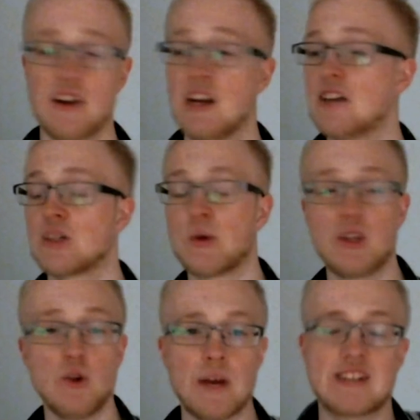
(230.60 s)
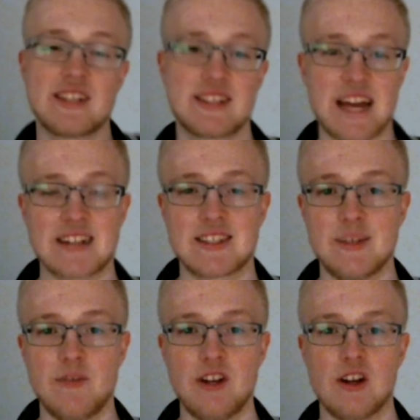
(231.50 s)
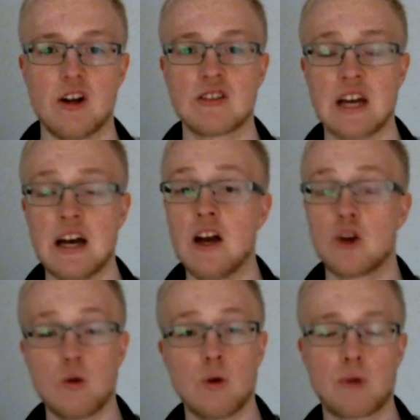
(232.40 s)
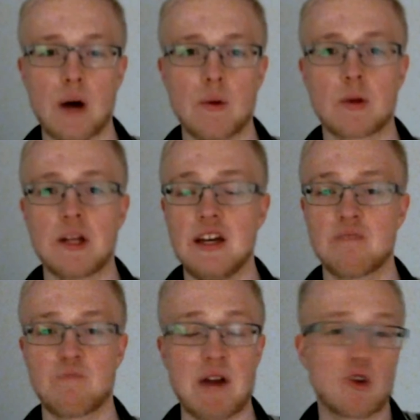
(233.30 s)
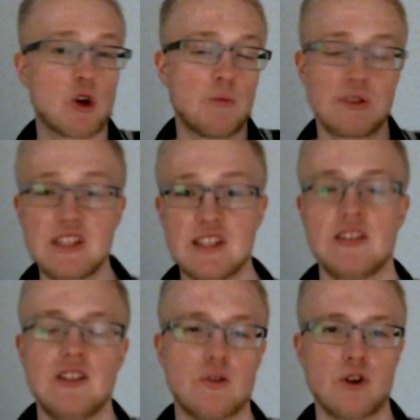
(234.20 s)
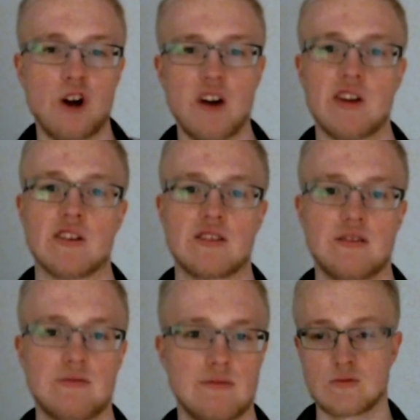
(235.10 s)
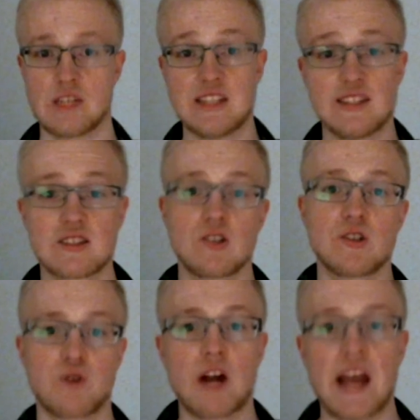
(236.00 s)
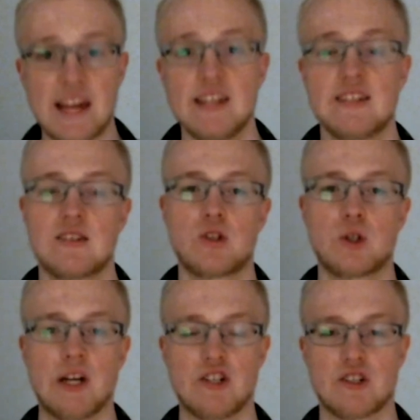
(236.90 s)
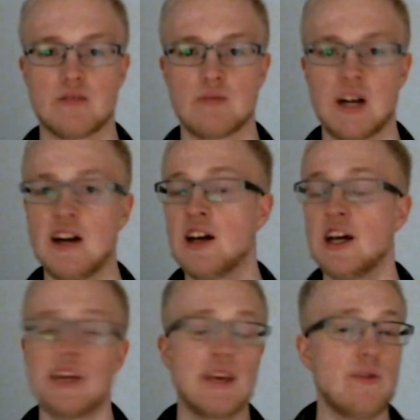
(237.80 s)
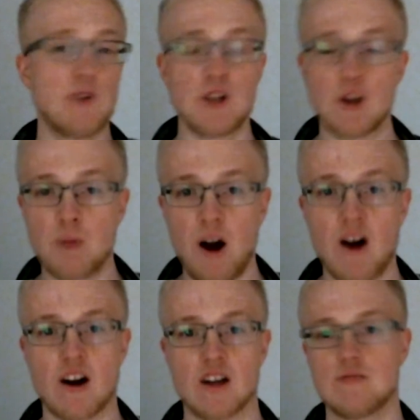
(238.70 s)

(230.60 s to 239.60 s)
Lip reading: So when you make the exact same videos, you will probably have a completely different audience. And this goes for any situation. Even in a bar.